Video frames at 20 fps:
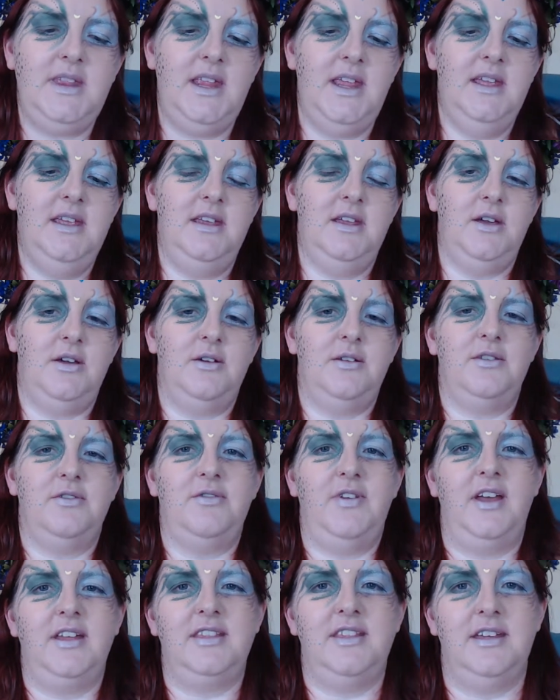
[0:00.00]
You know, the
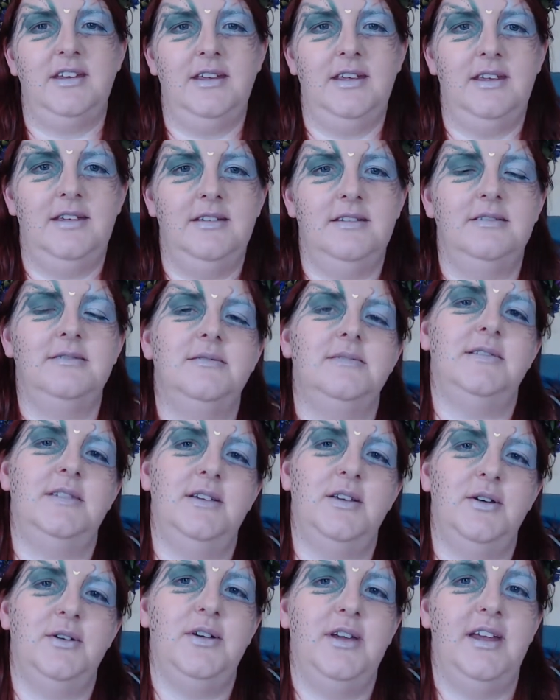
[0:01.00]
fact that he,
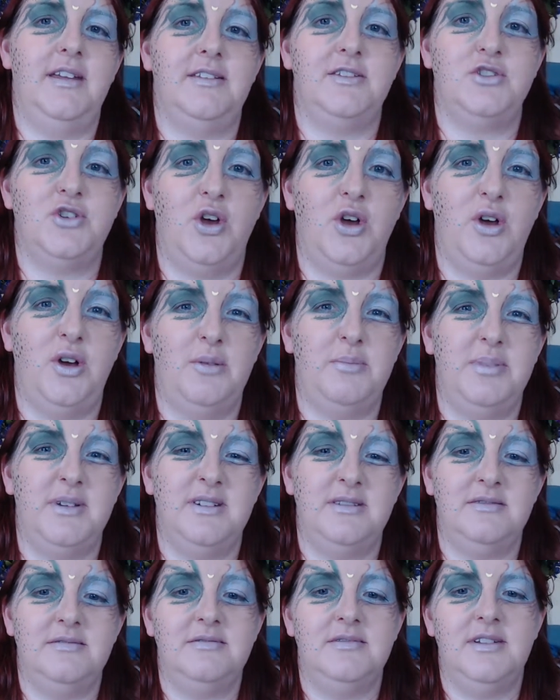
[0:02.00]
you know, has a job
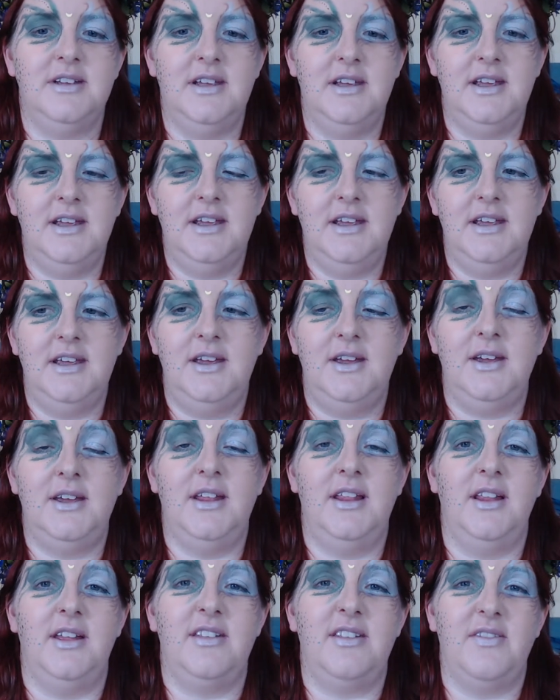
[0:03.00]
and
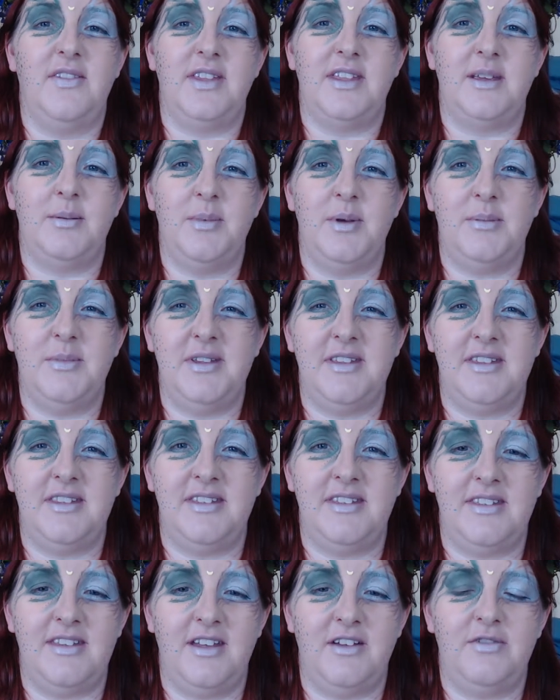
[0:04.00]
lots of other commitments
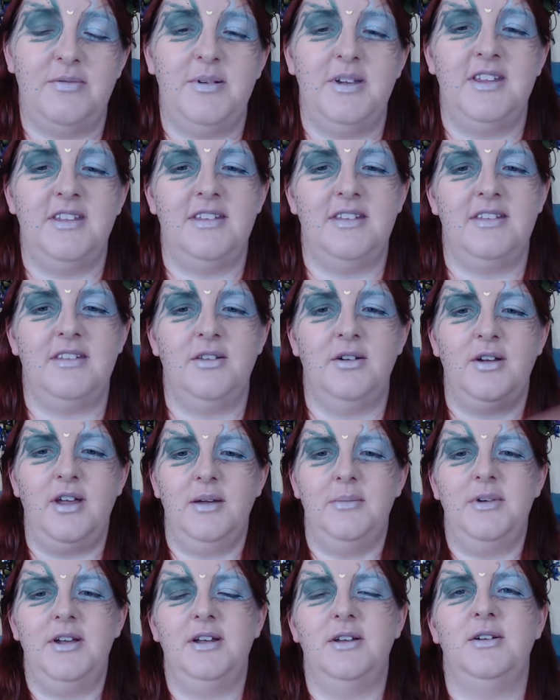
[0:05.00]
and stuff means it's not
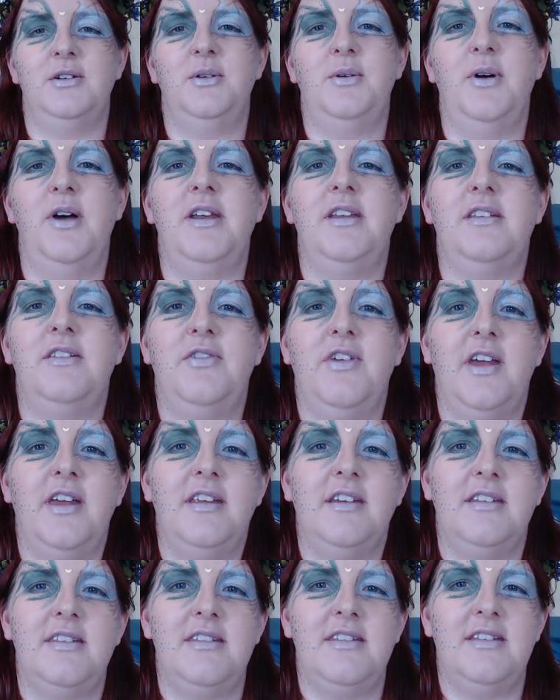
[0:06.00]
coming along quite as
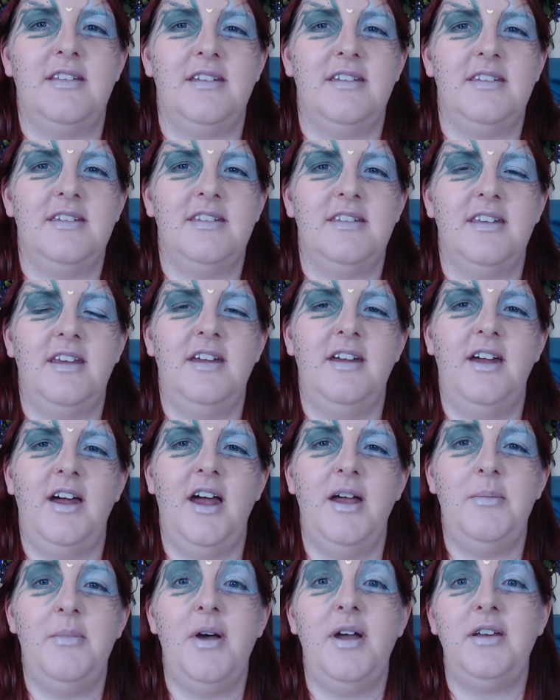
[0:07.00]
fast as
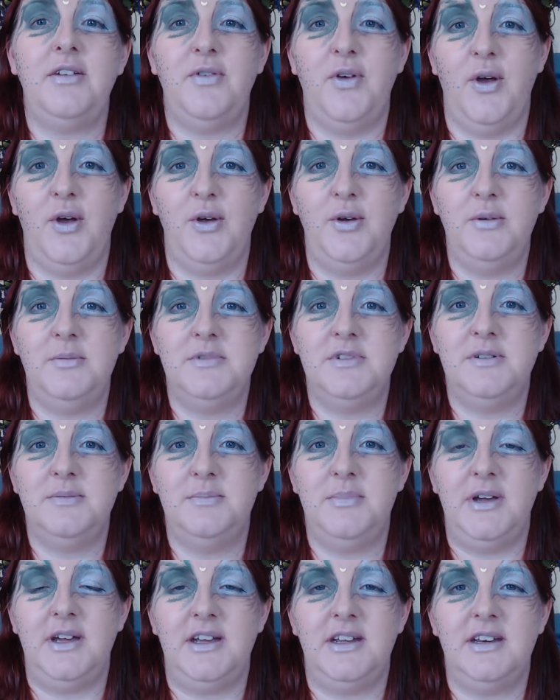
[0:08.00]
I might have hoped,
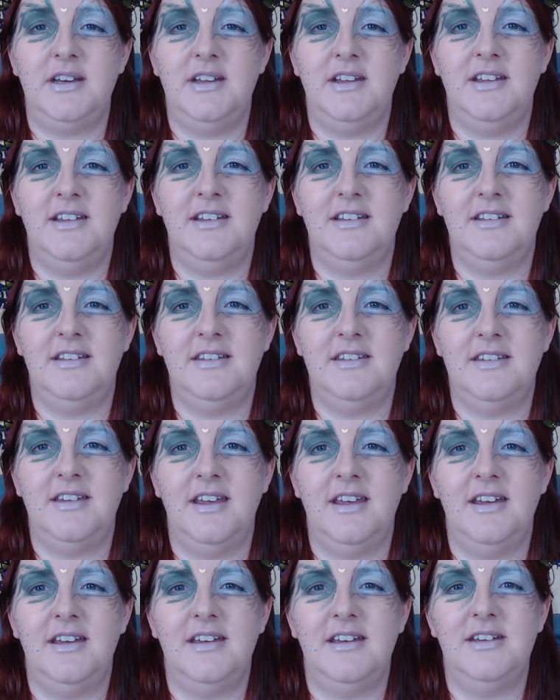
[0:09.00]
but
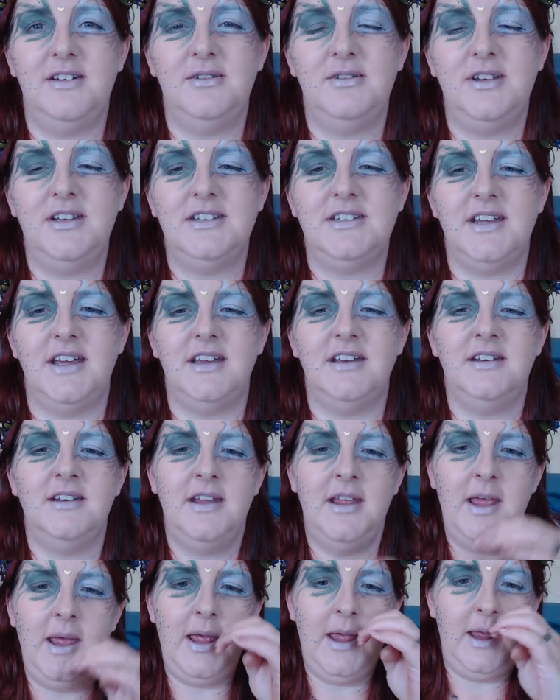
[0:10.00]
it'll get done.
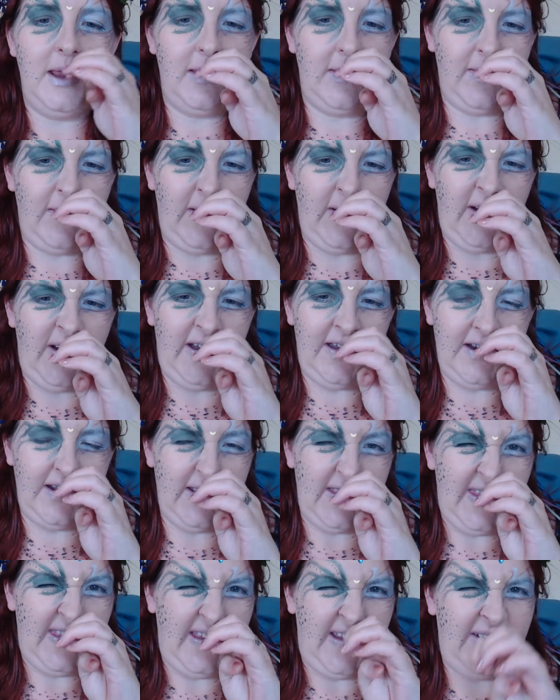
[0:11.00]
So I
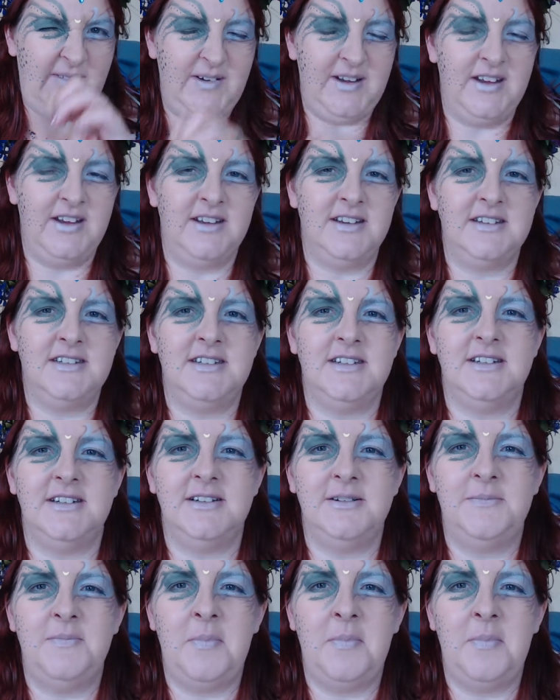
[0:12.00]
don't think we're going to